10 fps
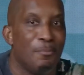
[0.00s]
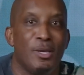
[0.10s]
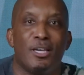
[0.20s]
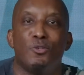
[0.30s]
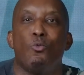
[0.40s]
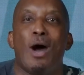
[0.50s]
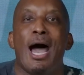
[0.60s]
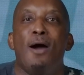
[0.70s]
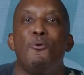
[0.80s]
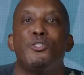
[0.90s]
because
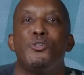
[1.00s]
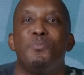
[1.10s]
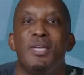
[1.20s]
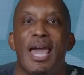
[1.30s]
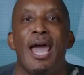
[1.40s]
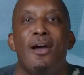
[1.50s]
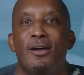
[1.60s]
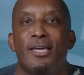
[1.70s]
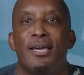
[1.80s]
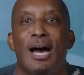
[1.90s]
why would you be
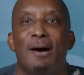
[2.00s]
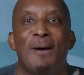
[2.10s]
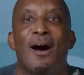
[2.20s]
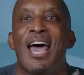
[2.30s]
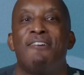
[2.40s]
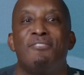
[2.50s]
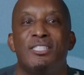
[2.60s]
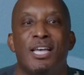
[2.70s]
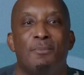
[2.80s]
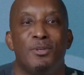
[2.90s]
arrogant about having
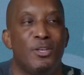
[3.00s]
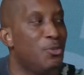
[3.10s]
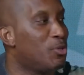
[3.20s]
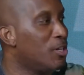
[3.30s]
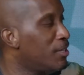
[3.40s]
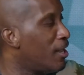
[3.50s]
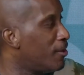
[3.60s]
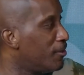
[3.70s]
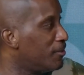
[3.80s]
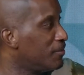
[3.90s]
something you couldn't
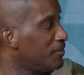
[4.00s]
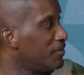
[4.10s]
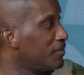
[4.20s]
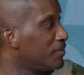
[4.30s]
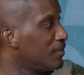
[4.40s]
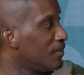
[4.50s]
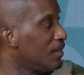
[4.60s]
earn? You couldn't earn,